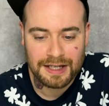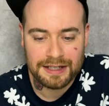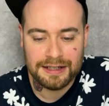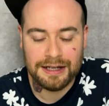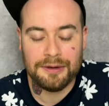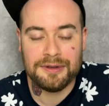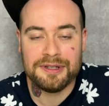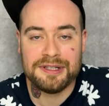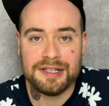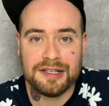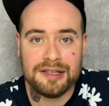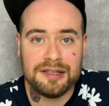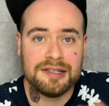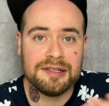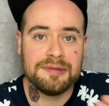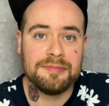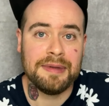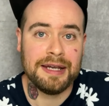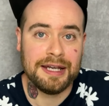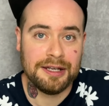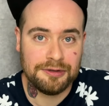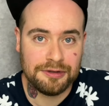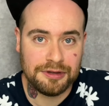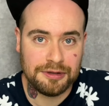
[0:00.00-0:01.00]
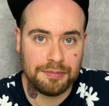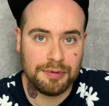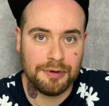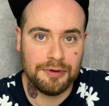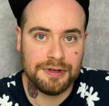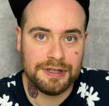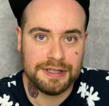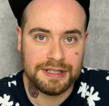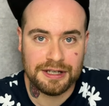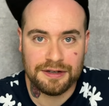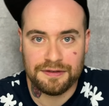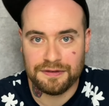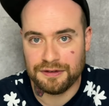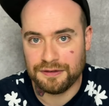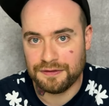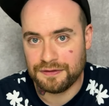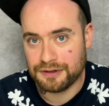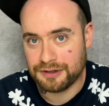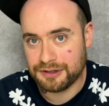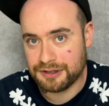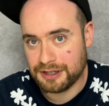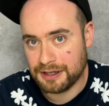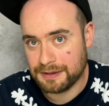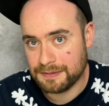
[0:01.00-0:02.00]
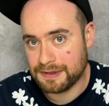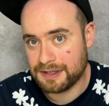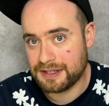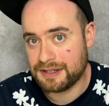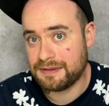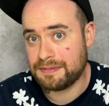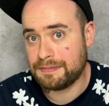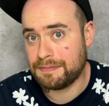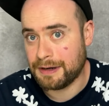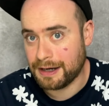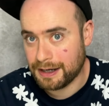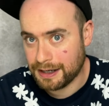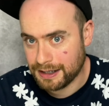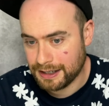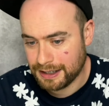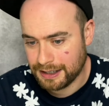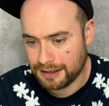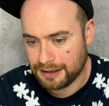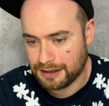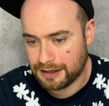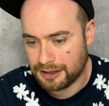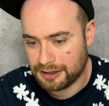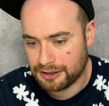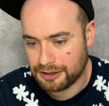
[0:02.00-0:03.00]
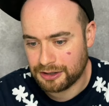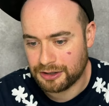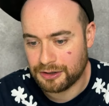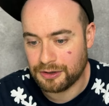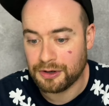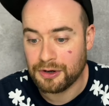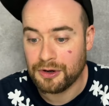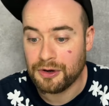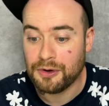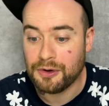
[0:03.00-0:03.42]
Now we see this man with the ponytail for the first time is spying on her